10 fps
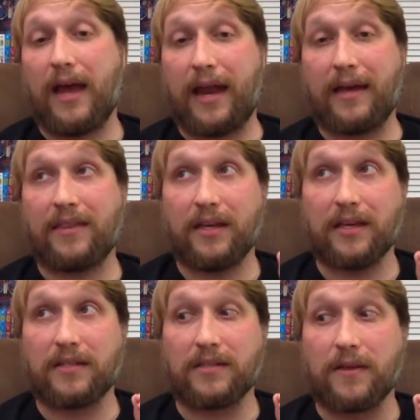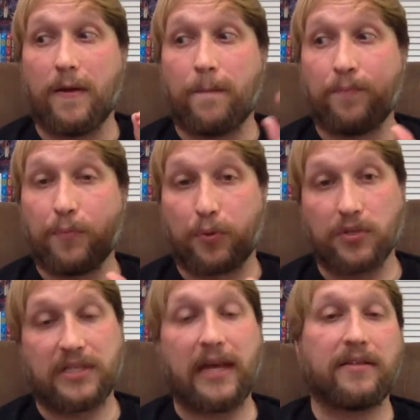And I think it's
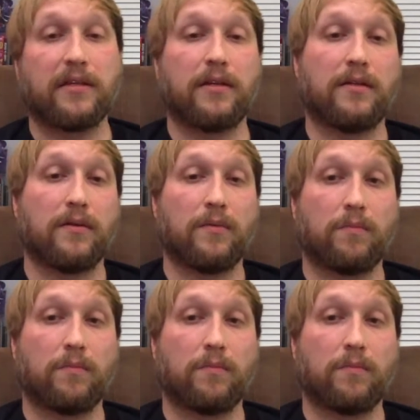presented